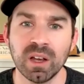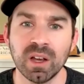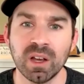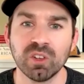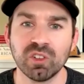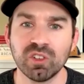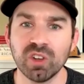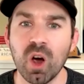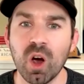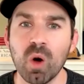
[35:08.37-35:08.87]

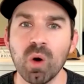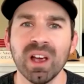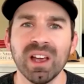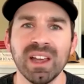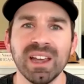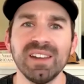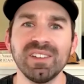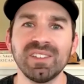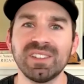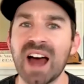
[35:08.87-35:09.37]
So
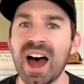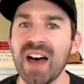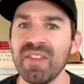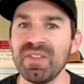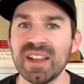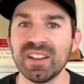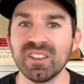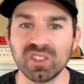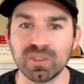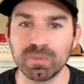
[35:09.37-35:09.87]
he's not
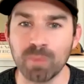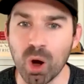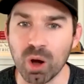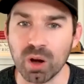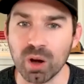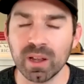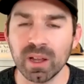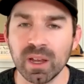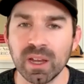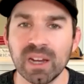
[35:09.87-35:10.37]
that smart.